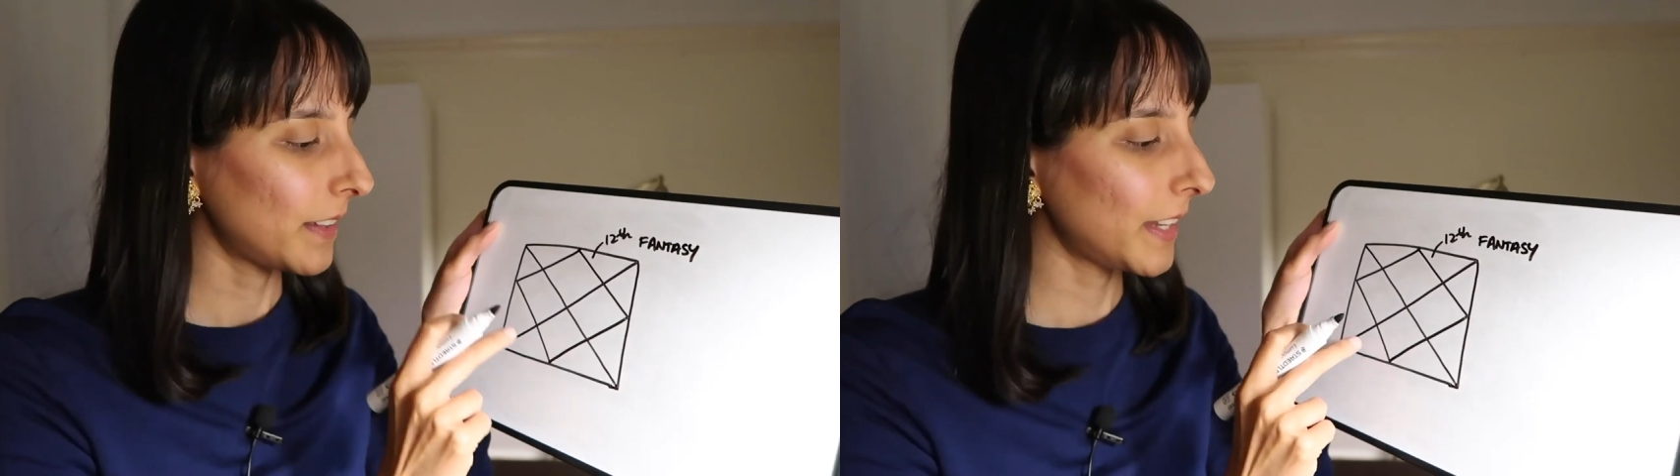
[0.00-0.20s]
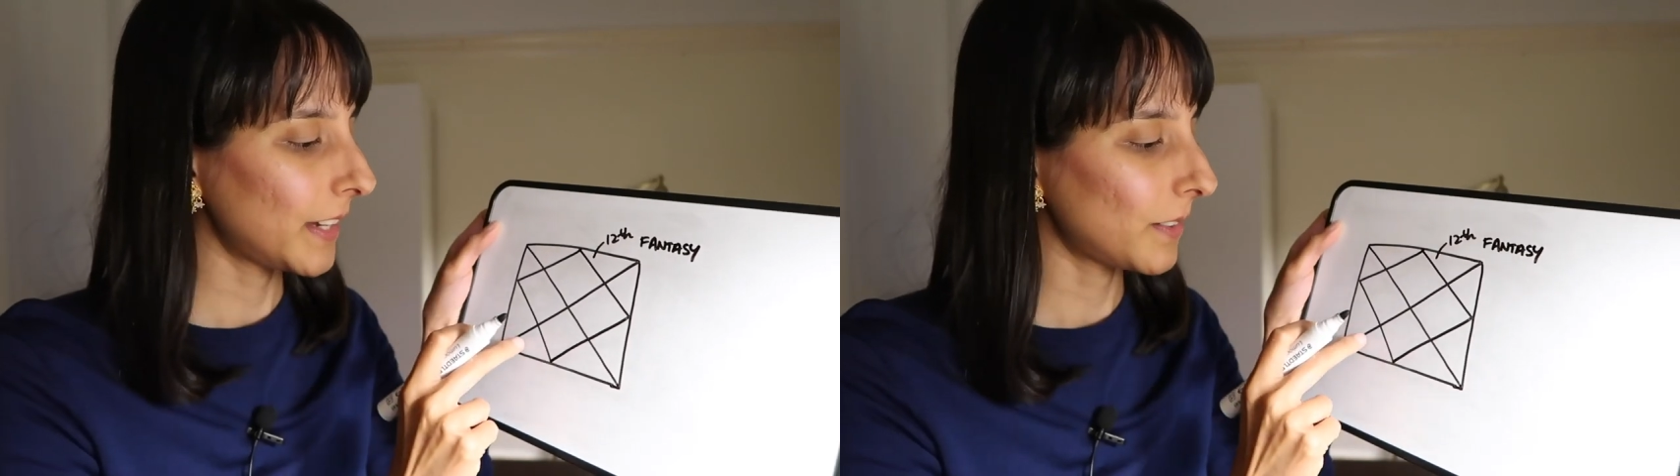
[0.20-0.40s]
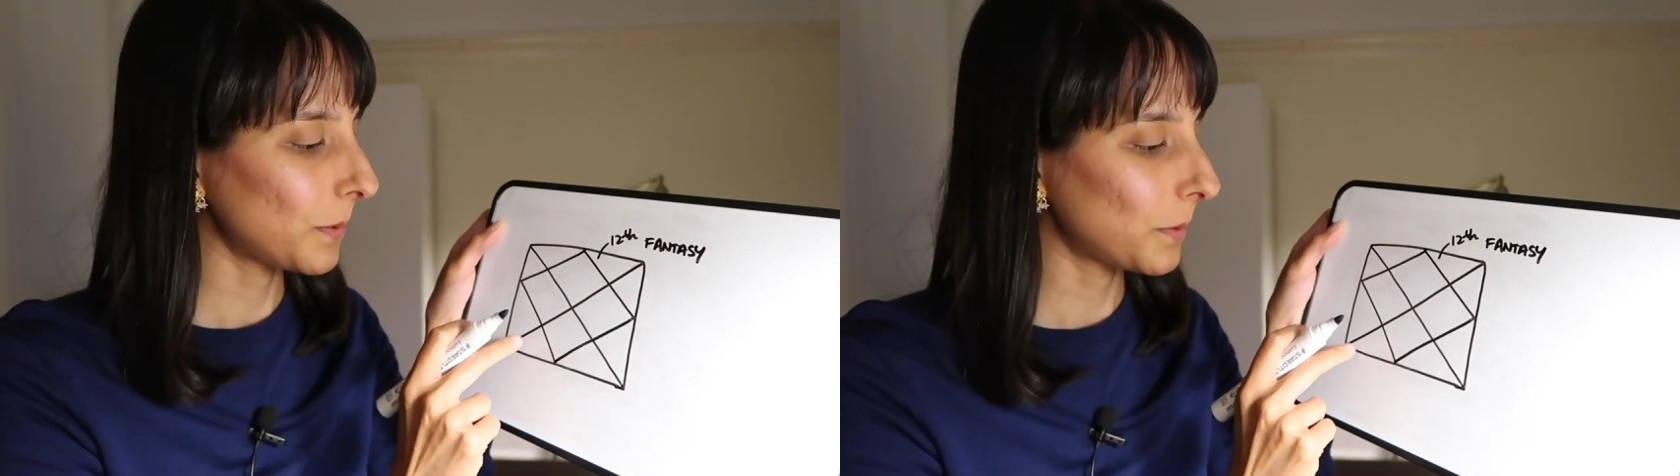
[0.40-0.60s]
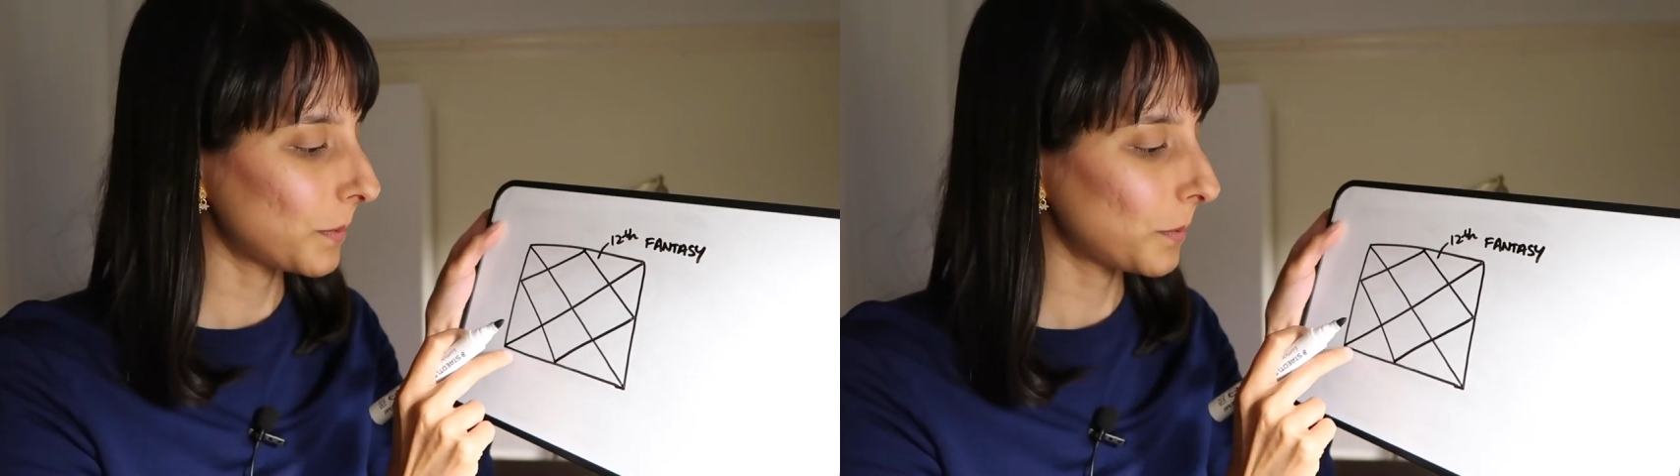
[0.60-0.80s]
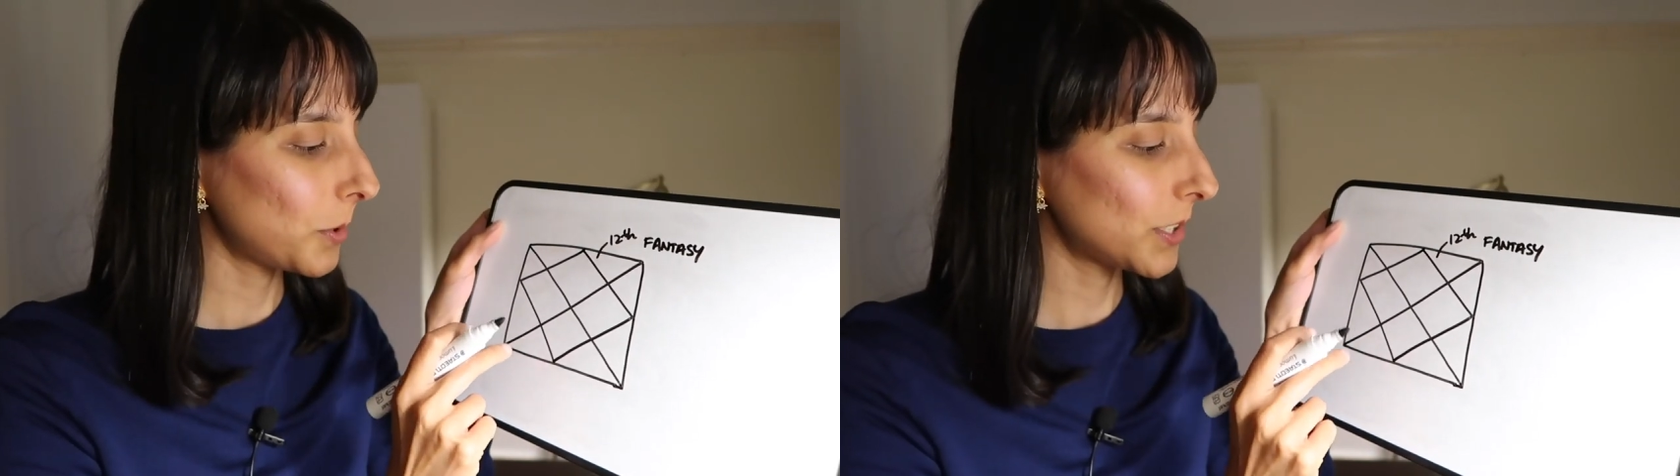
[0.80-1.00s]
Now,
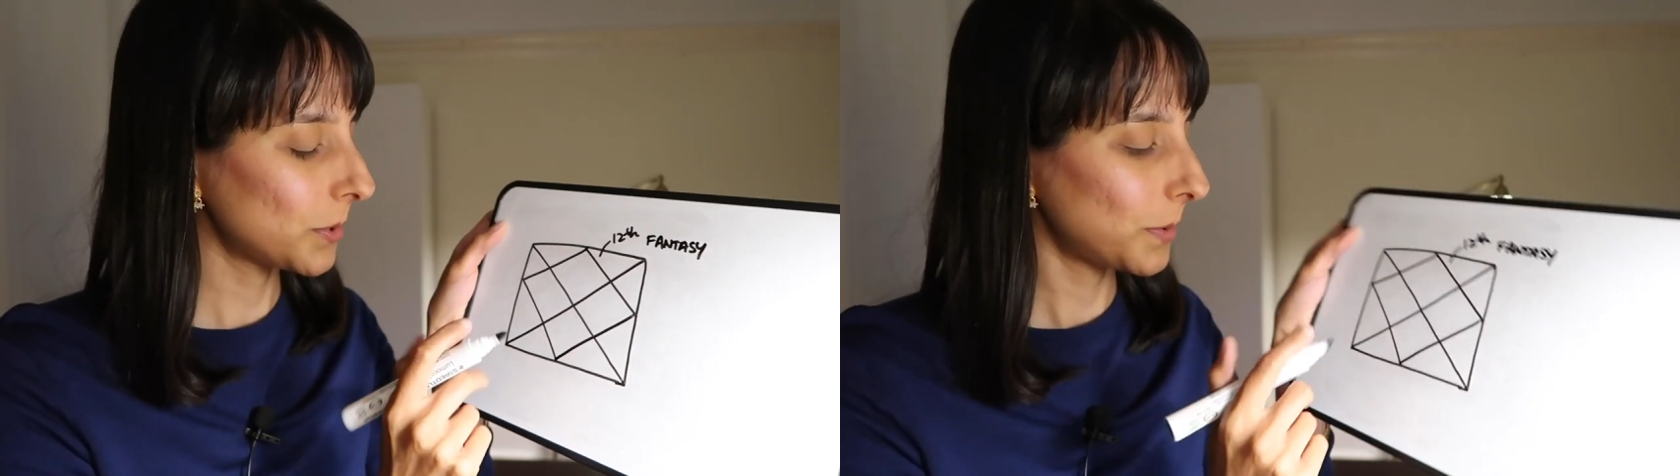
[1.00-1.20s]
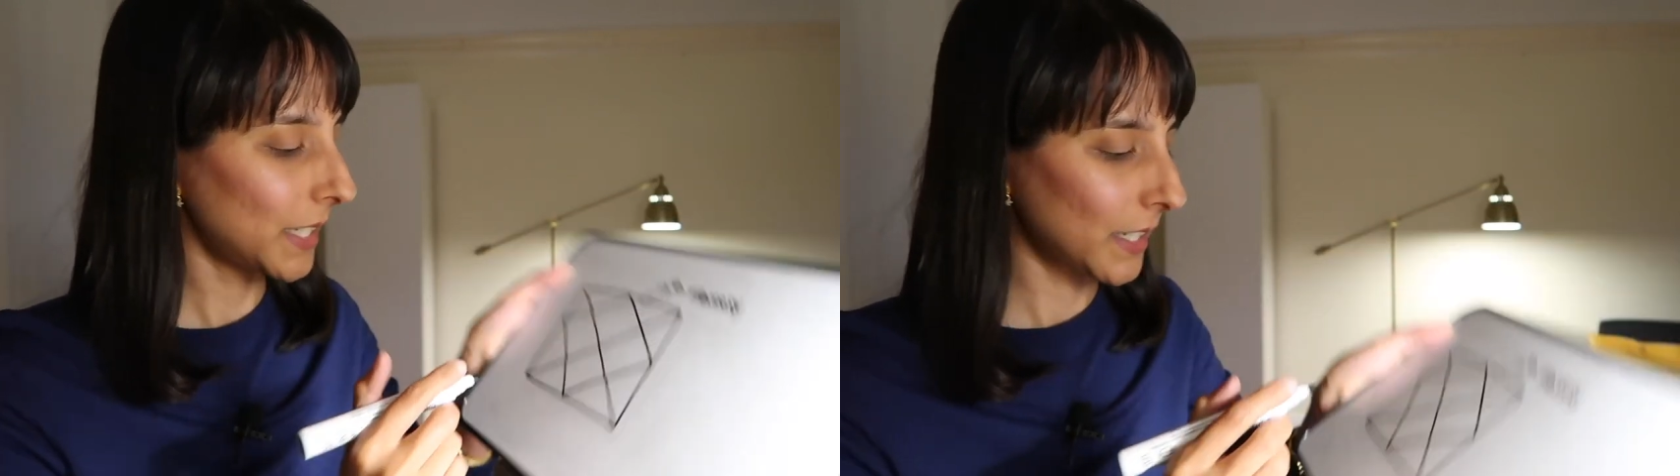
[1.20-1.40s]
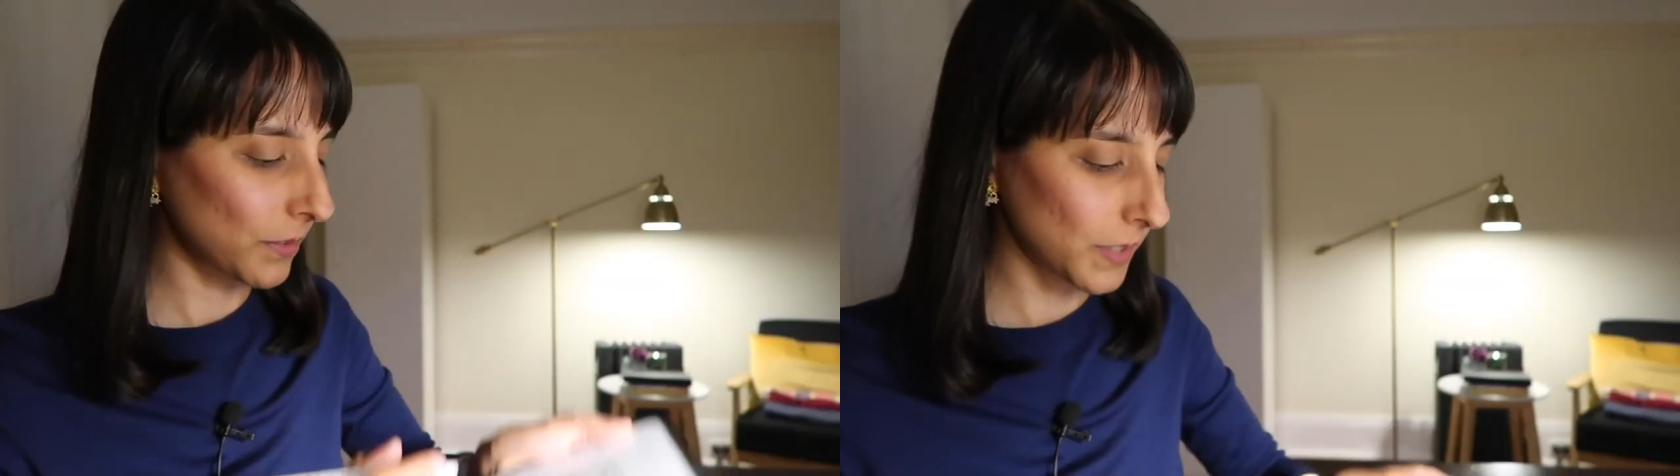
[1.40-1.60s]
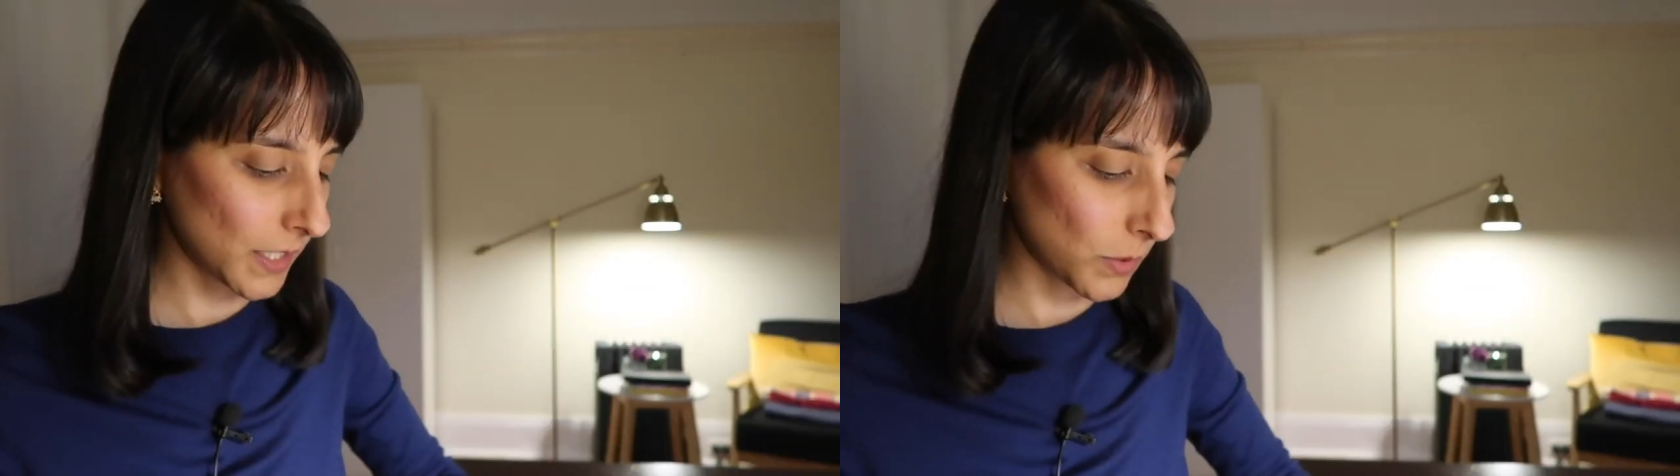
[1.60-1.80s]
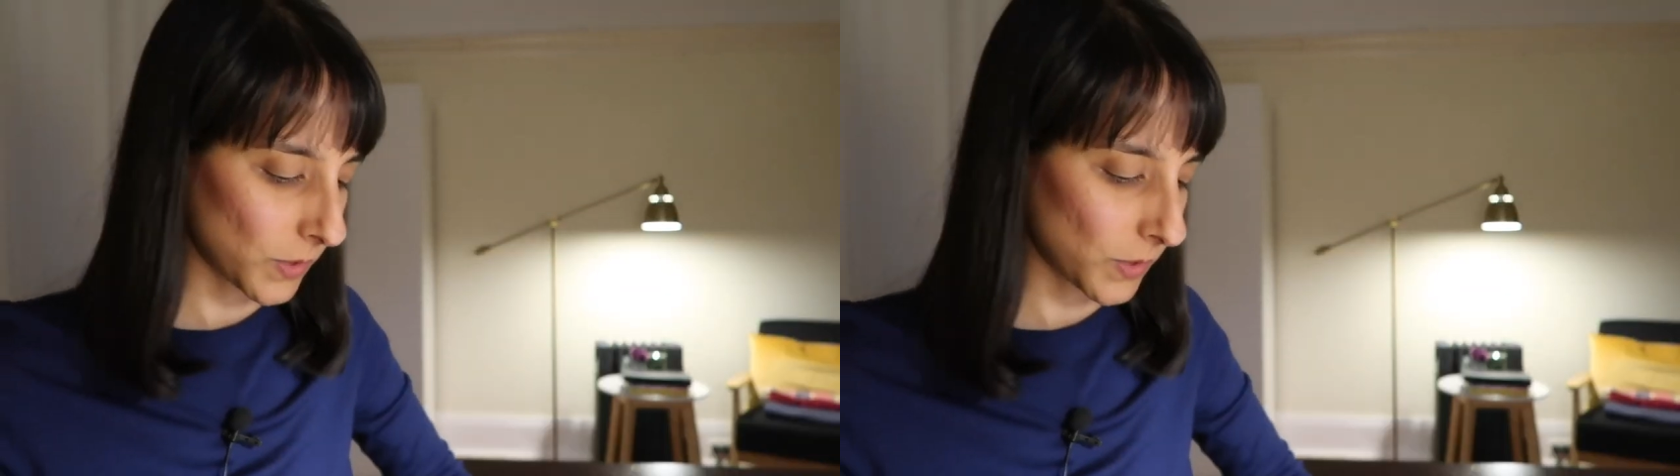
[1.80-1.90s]
what do we have here?